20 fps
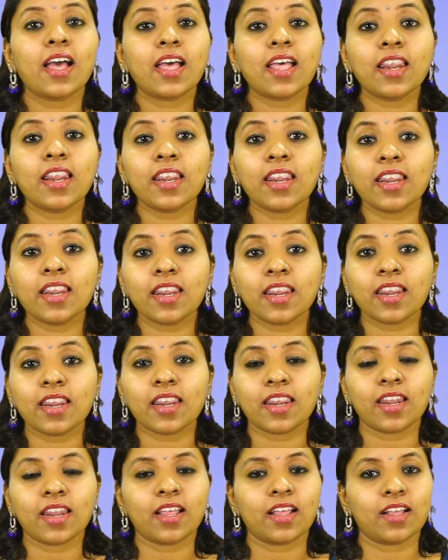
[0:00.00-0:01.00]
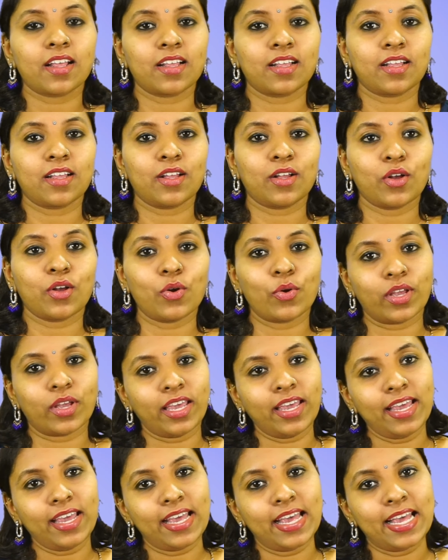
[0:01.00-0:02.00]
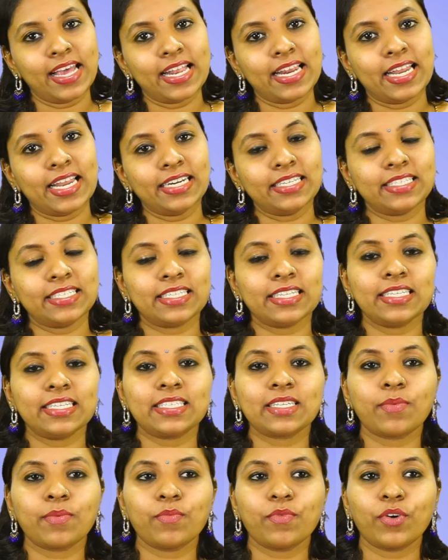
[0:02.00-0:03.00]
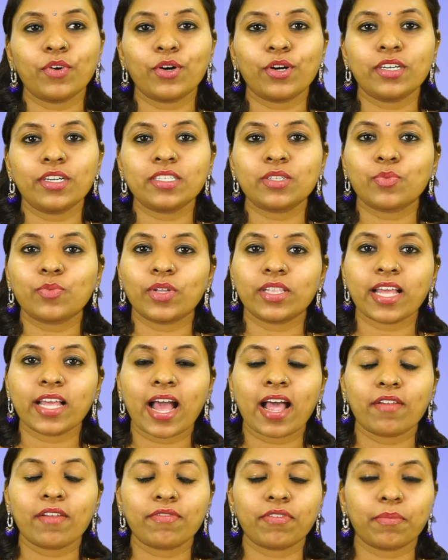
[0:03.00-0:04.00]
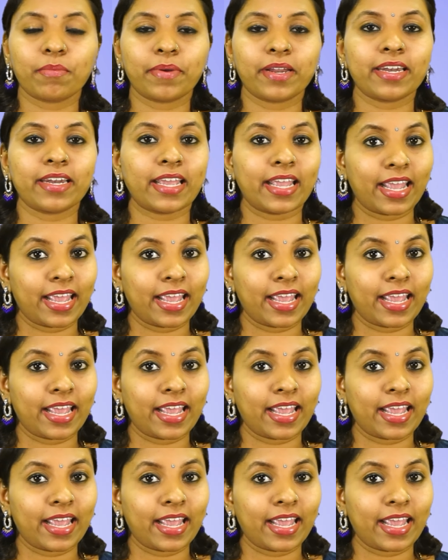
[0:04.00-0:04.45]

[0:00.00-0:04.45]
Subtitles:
N. Okay. Let's see some words with alphabet